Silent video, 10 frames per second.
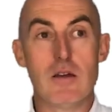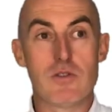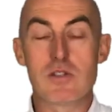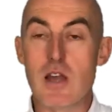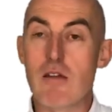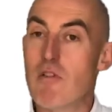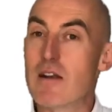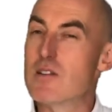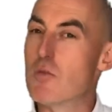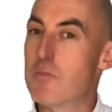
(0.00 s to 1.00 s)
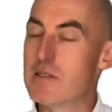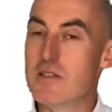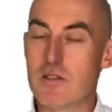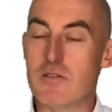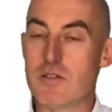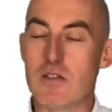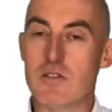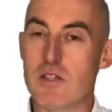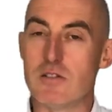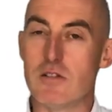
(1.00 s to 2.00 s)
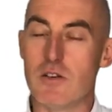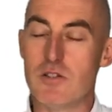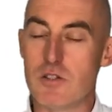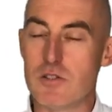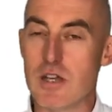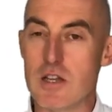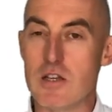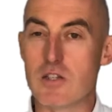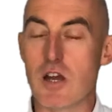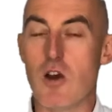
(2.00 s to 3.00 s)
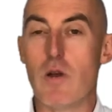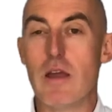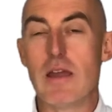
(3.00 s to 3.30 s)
This guy ran his own business until 10 years ago.